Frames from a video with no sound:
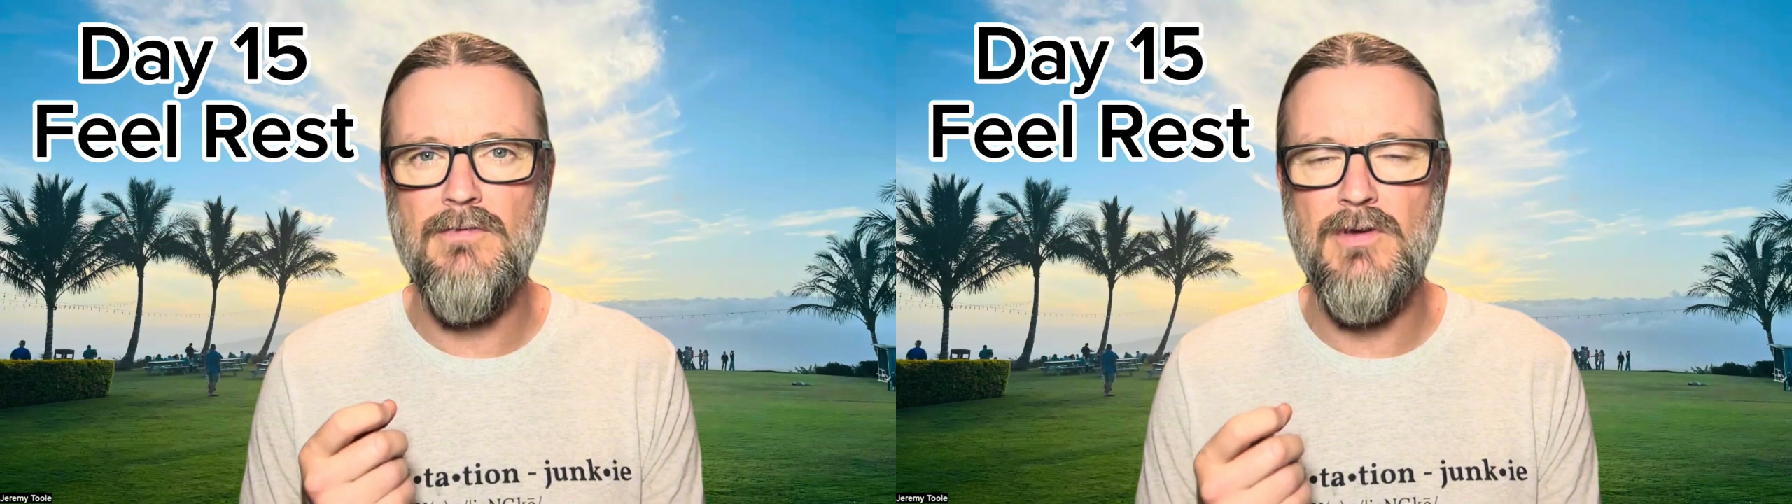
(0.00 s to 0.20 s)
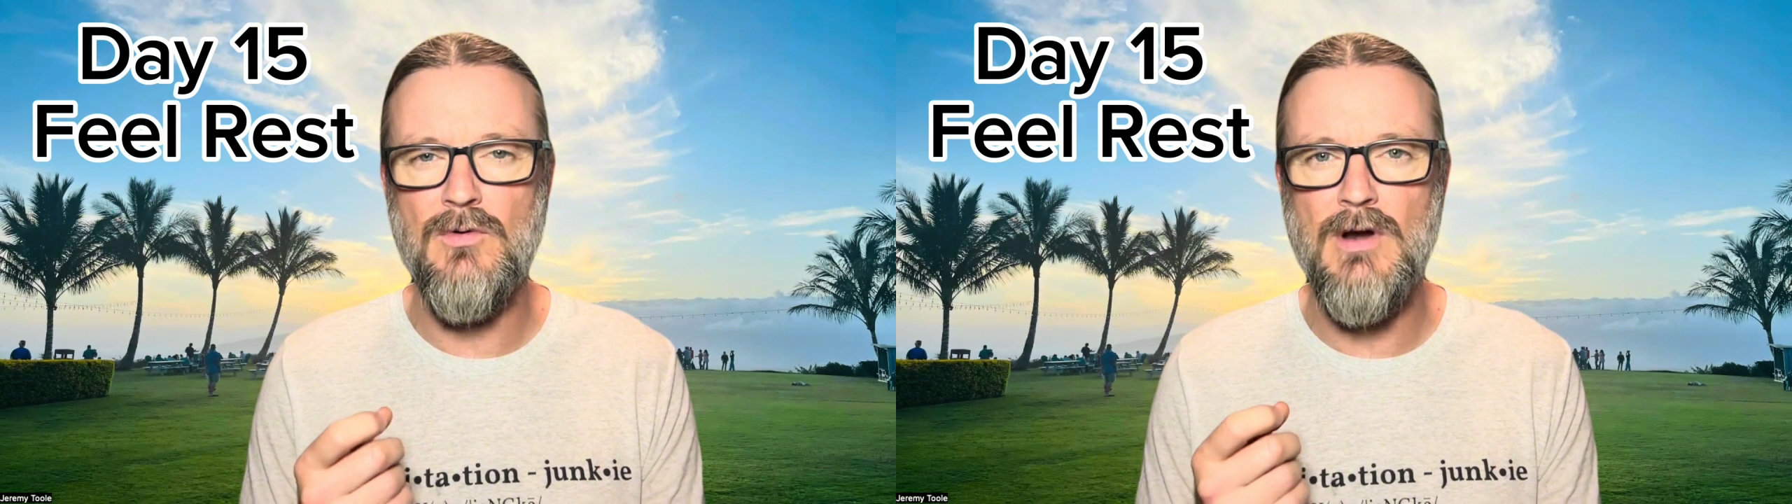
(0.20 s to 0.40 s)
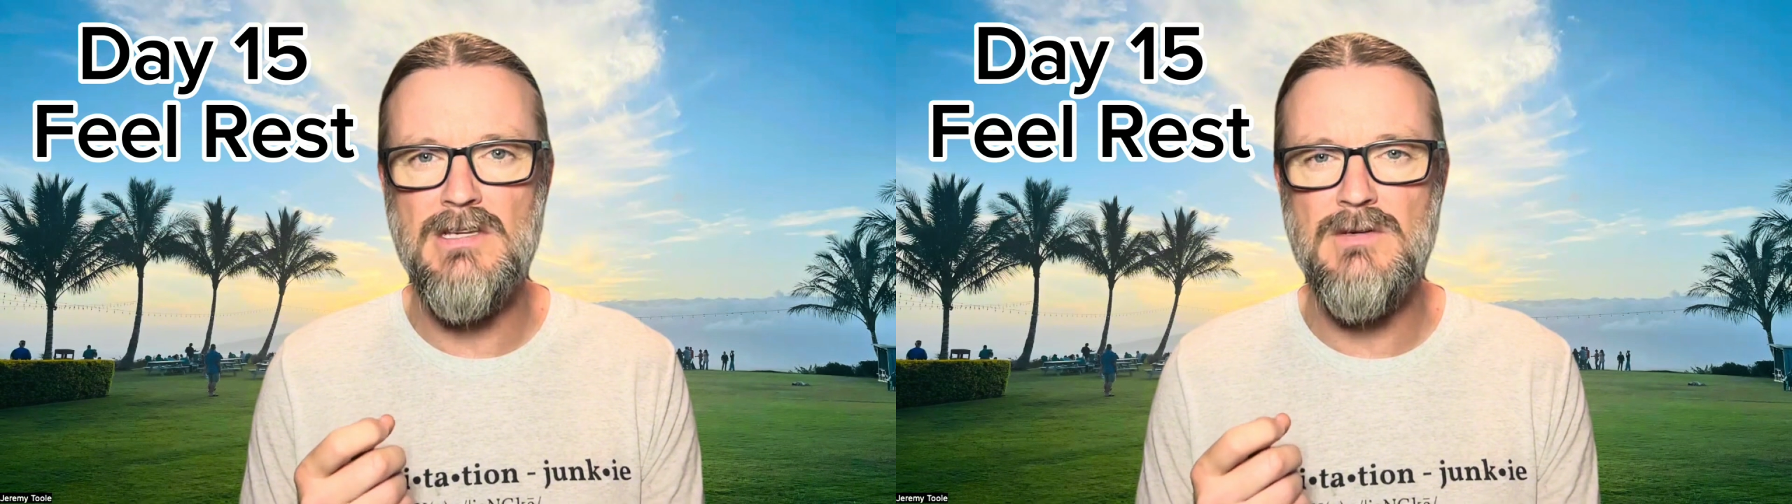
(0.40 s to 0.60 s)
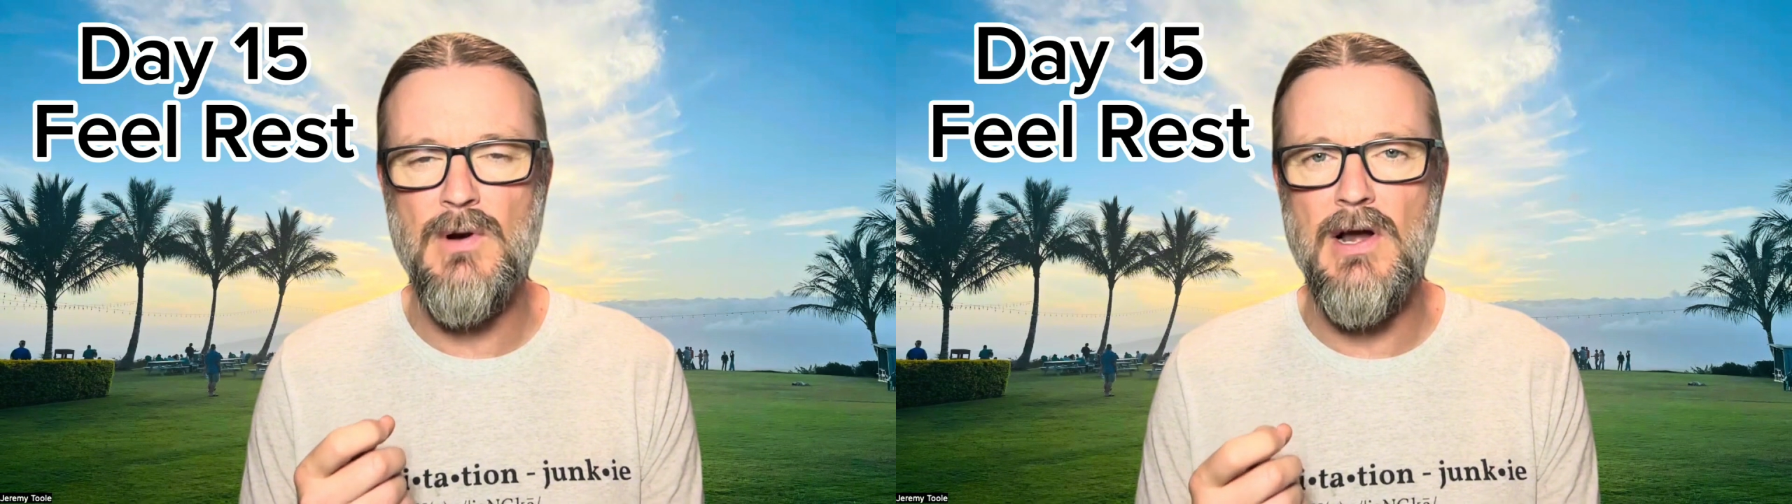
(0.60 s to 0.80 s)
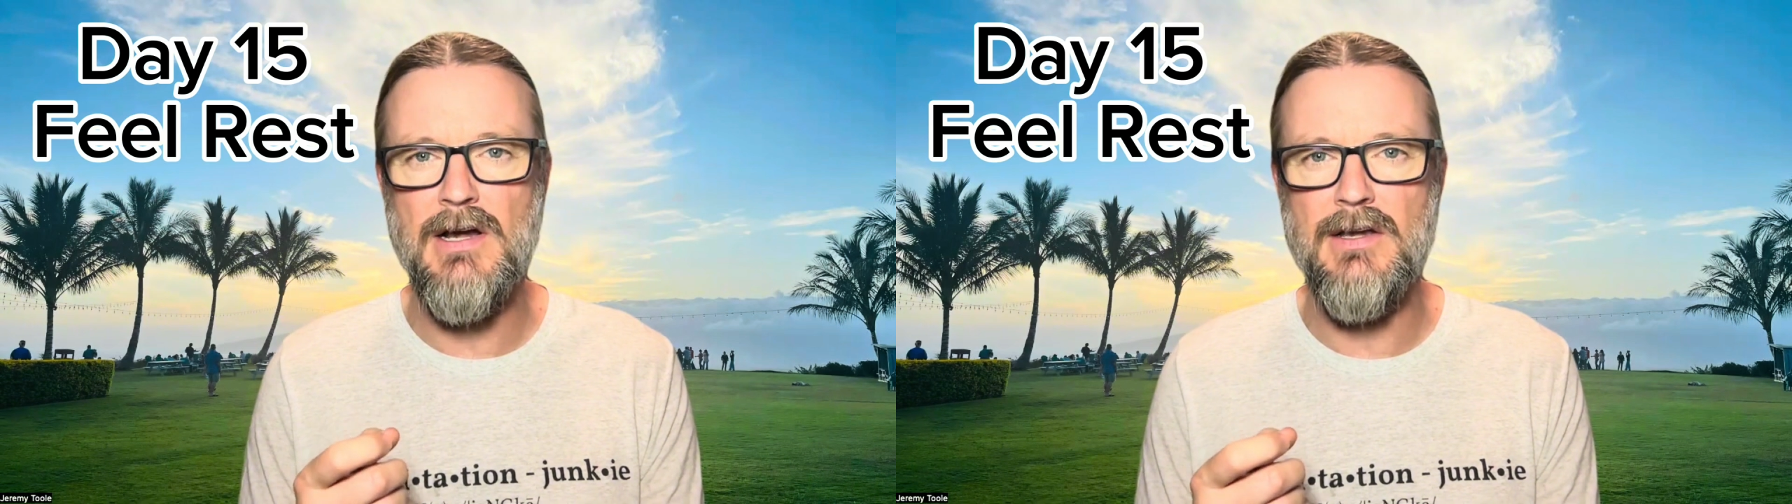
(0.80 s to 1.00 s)
field rest
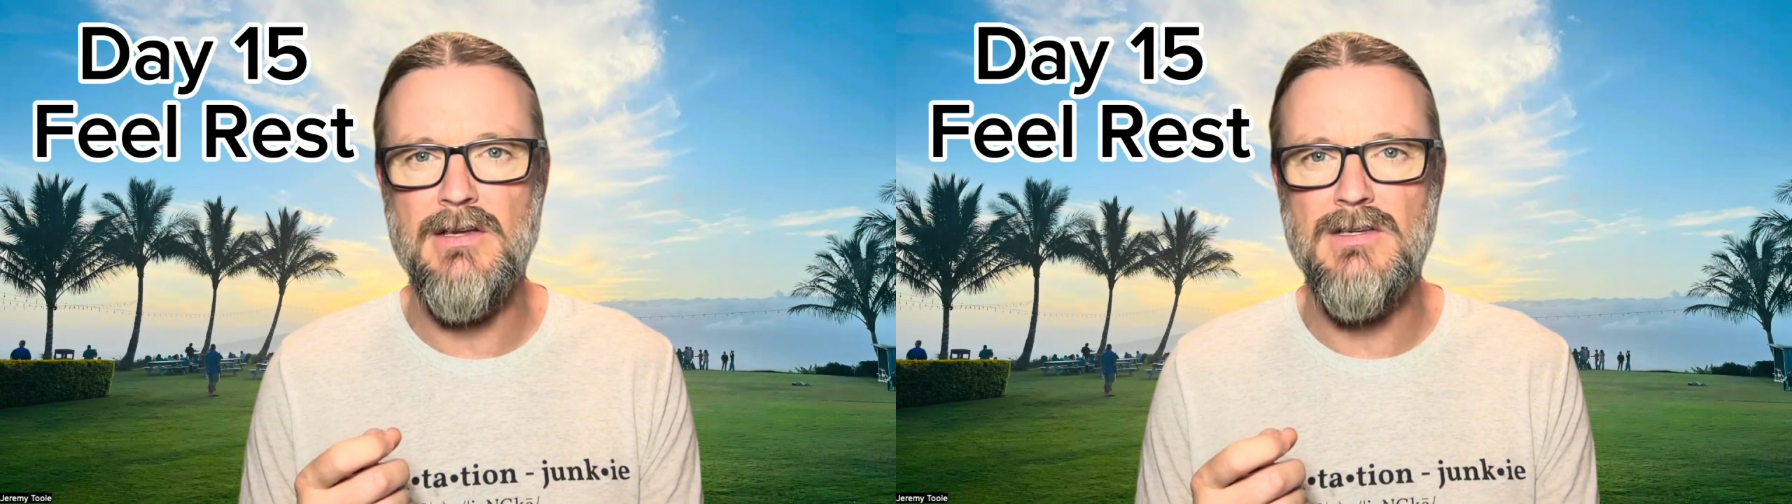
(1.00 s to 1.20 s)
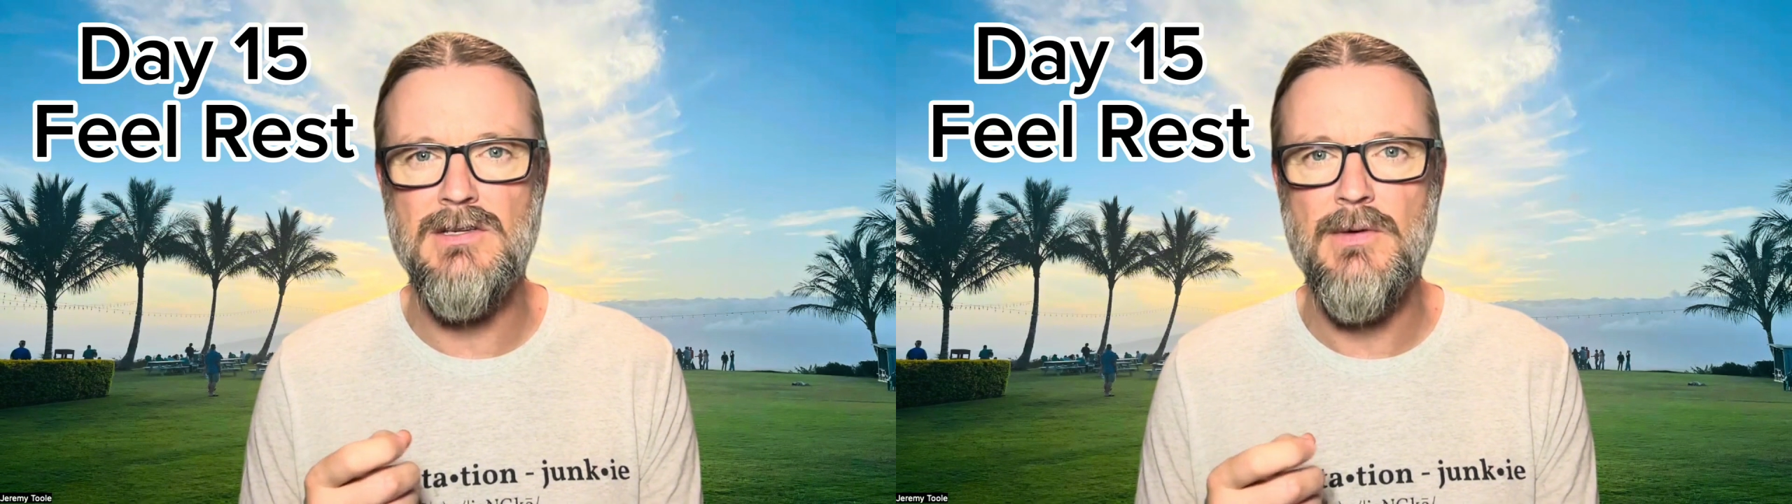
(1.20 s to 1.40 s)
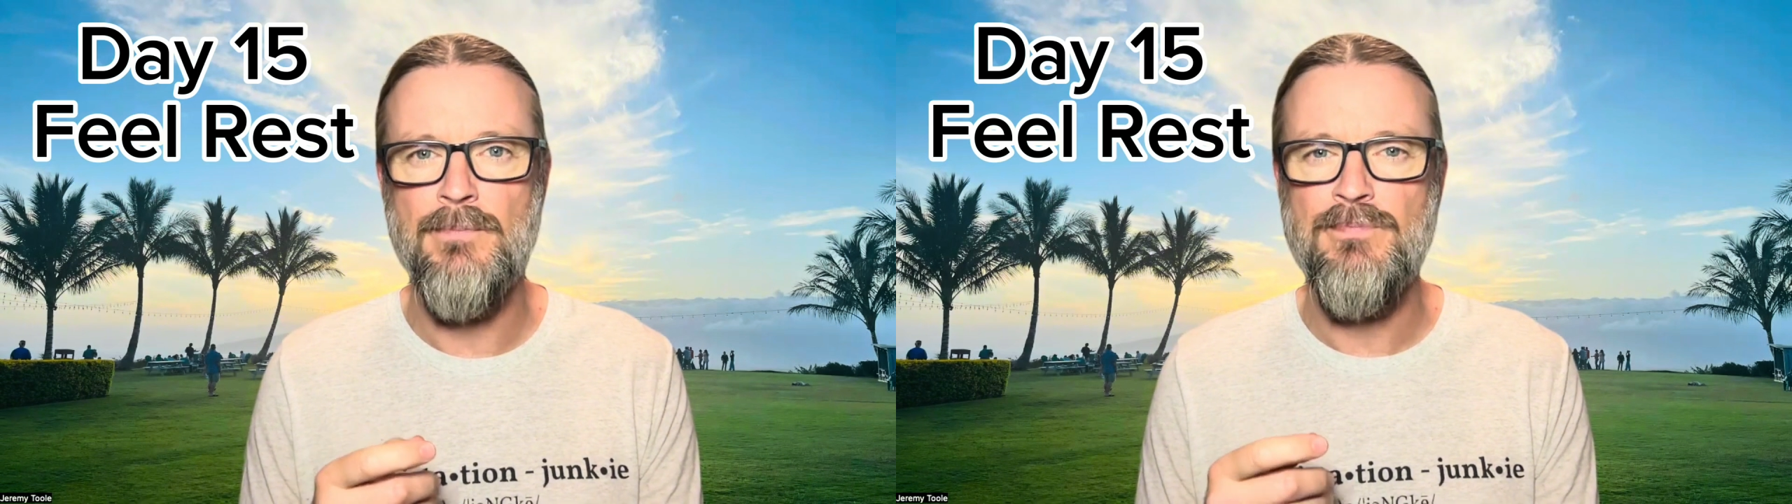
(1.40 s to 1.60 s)
practice.